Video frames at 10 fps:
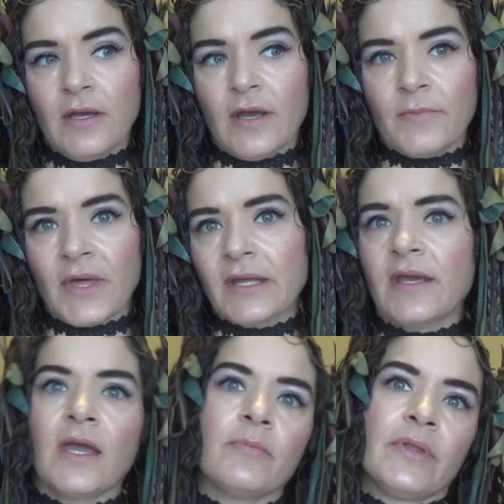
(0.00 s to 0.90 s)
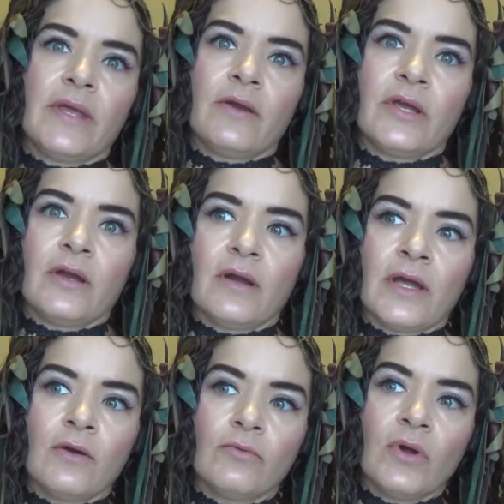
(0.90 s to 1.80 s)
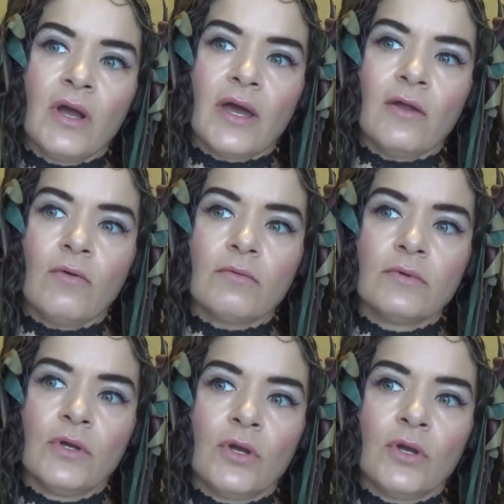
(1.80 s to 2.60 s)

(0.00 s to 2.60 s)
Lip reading: I'm not a game player here. I don't